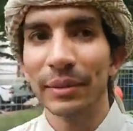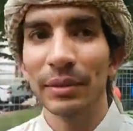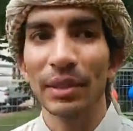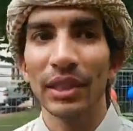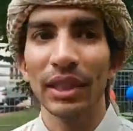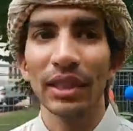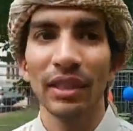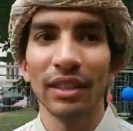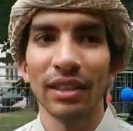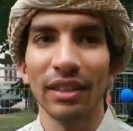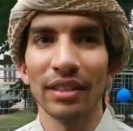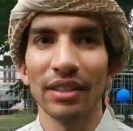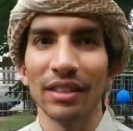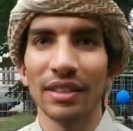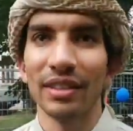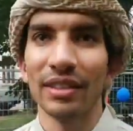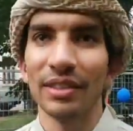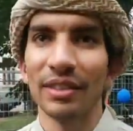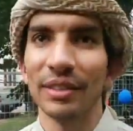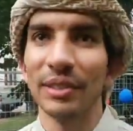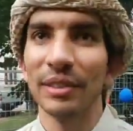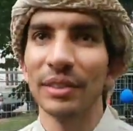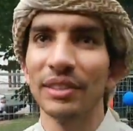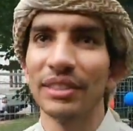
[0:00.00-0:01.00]
See,
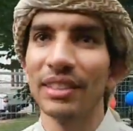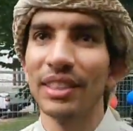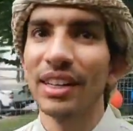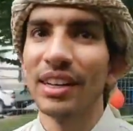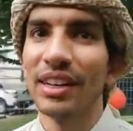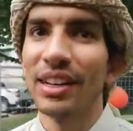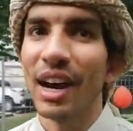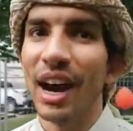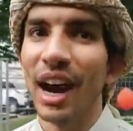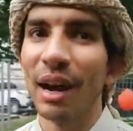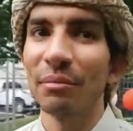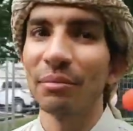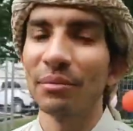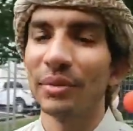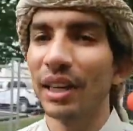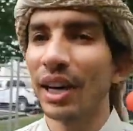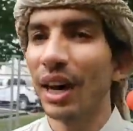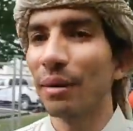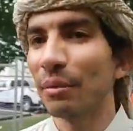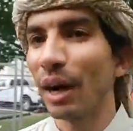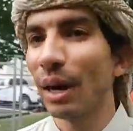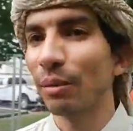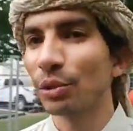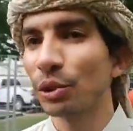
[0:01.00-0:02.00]

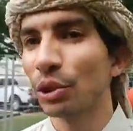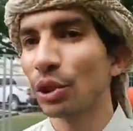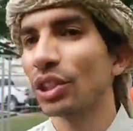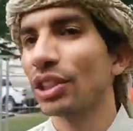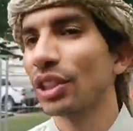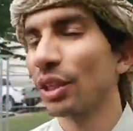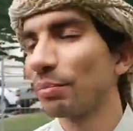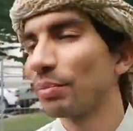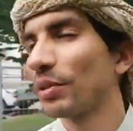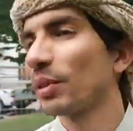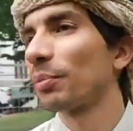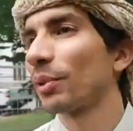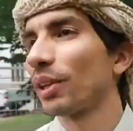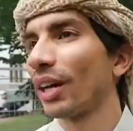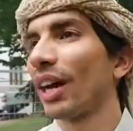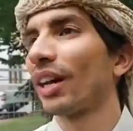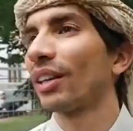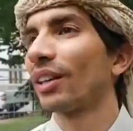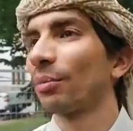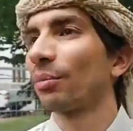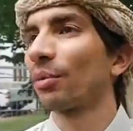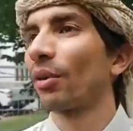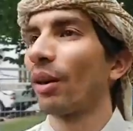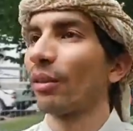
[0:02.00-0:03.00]
I'm sure some people
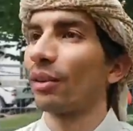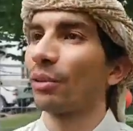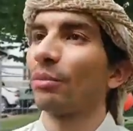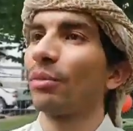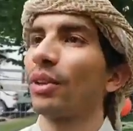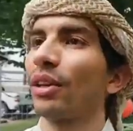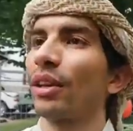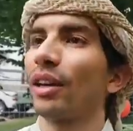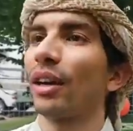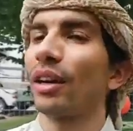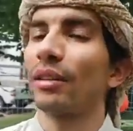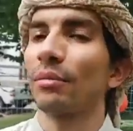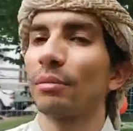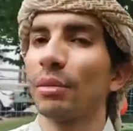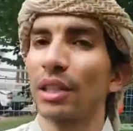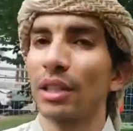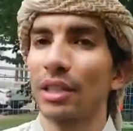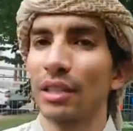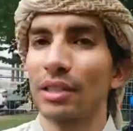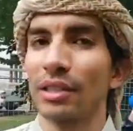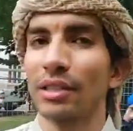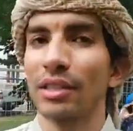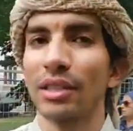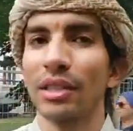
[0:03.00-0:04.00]
had a problem with that
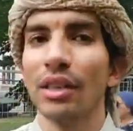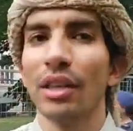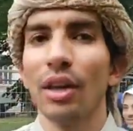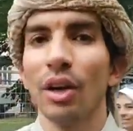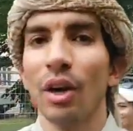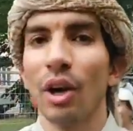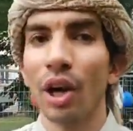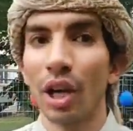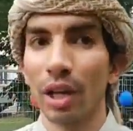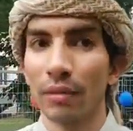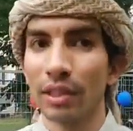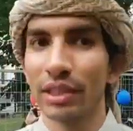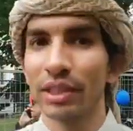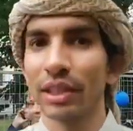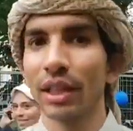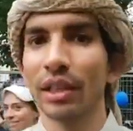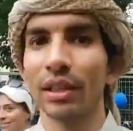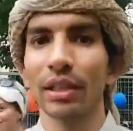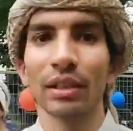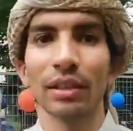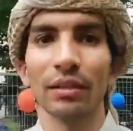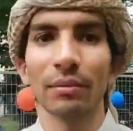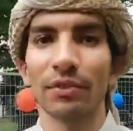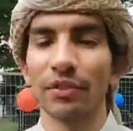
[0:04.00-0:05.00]
because all of a
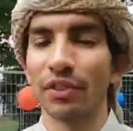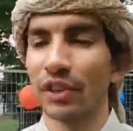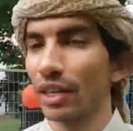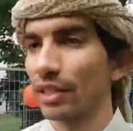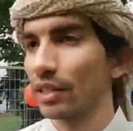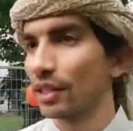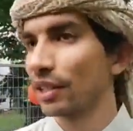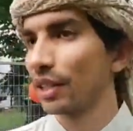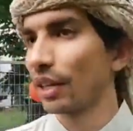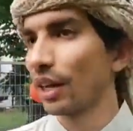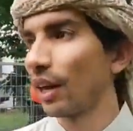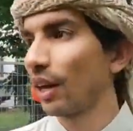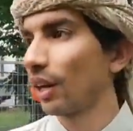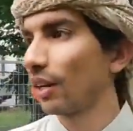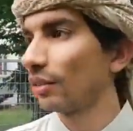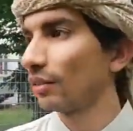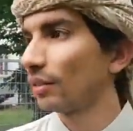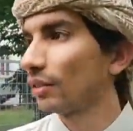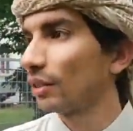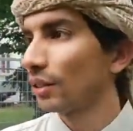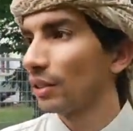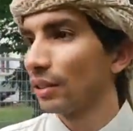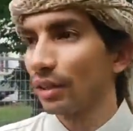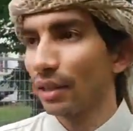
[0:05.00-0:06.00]
sudden, friends that
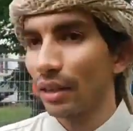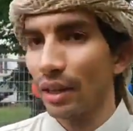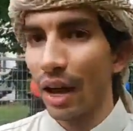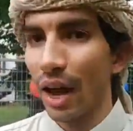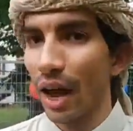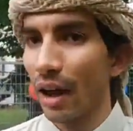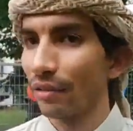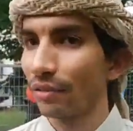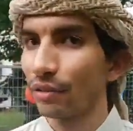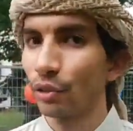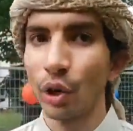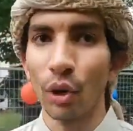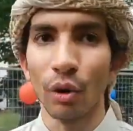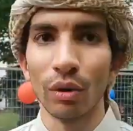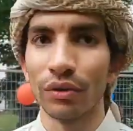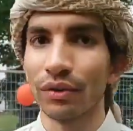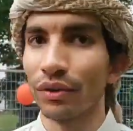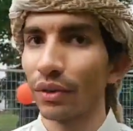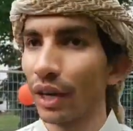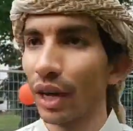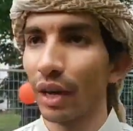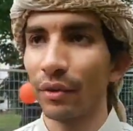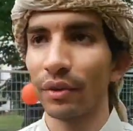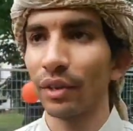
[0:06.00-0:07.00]
I've known
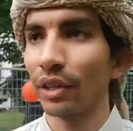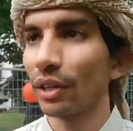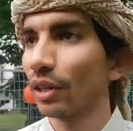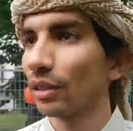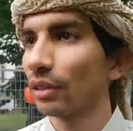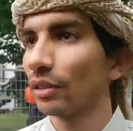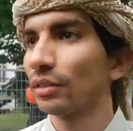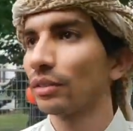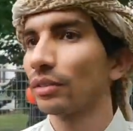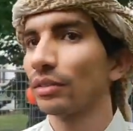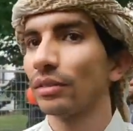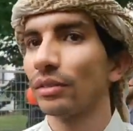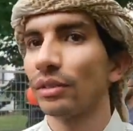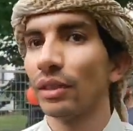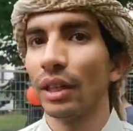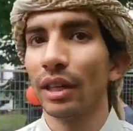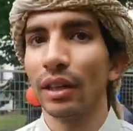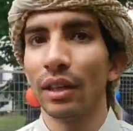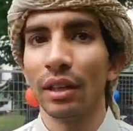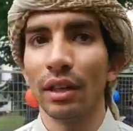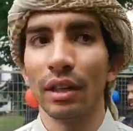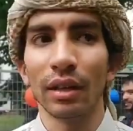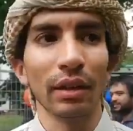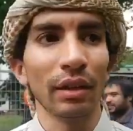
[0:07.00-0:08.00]
forever,
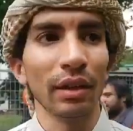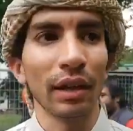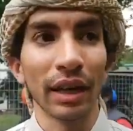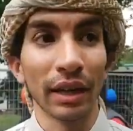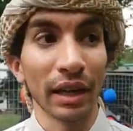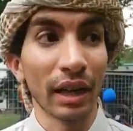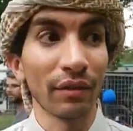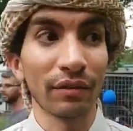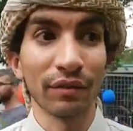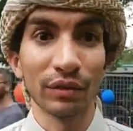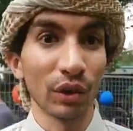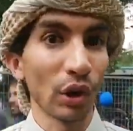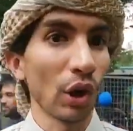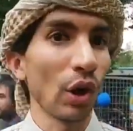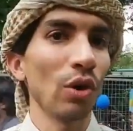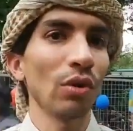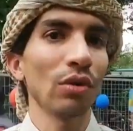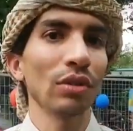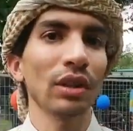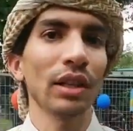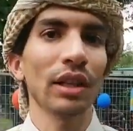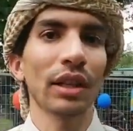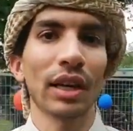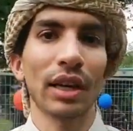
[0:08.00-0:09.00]
and I've
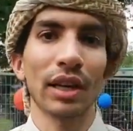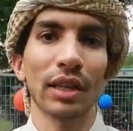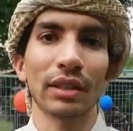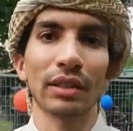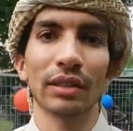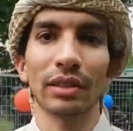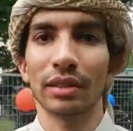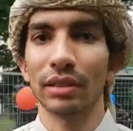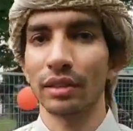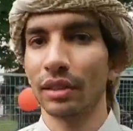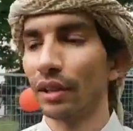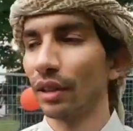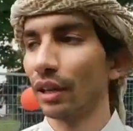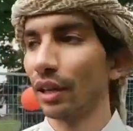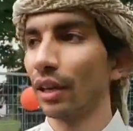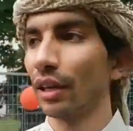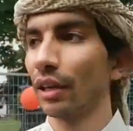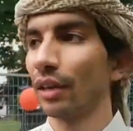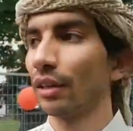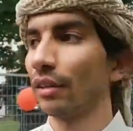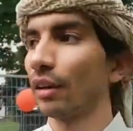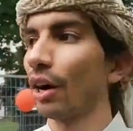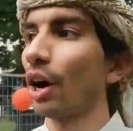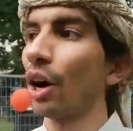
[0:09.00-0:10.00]
known that
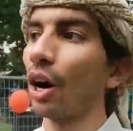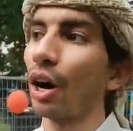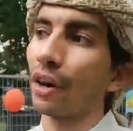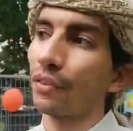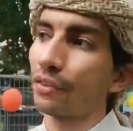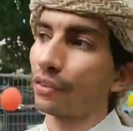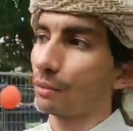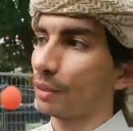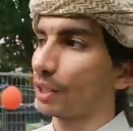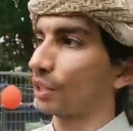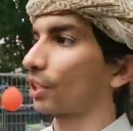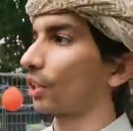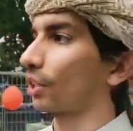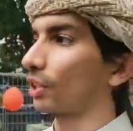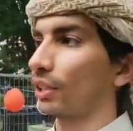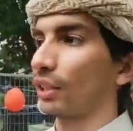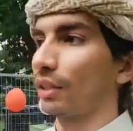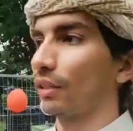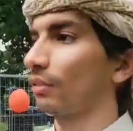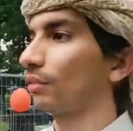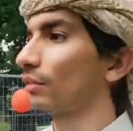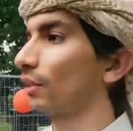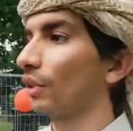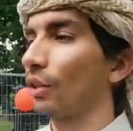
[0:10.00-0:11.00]
they are from a
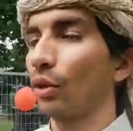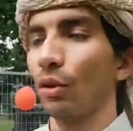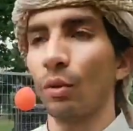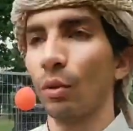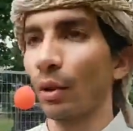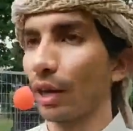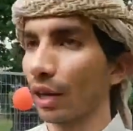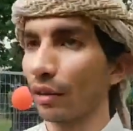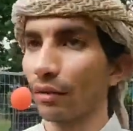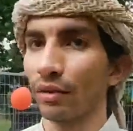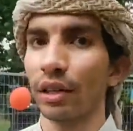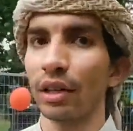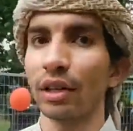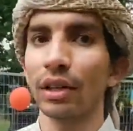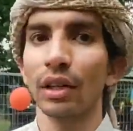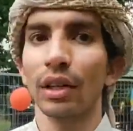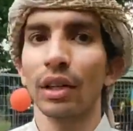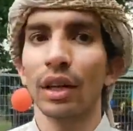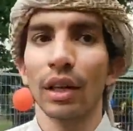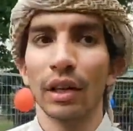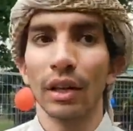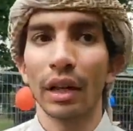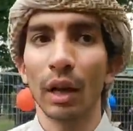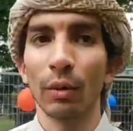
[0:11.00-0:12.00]
certain whatever,
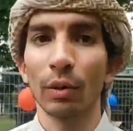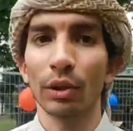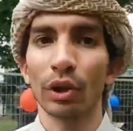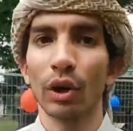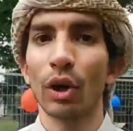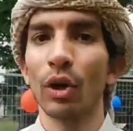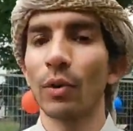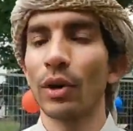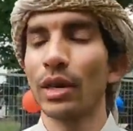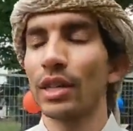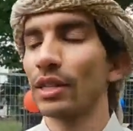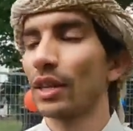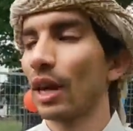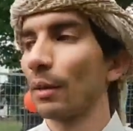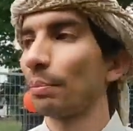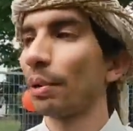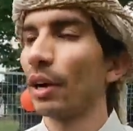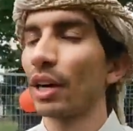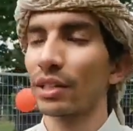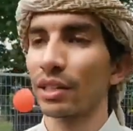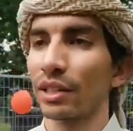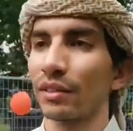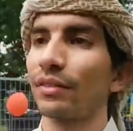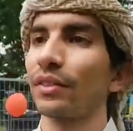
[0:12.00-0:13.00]
that was always a
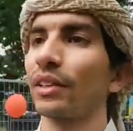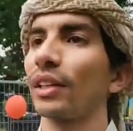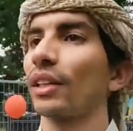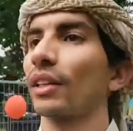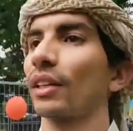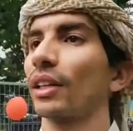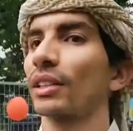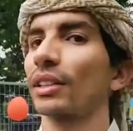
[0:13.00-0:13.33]
positive thing.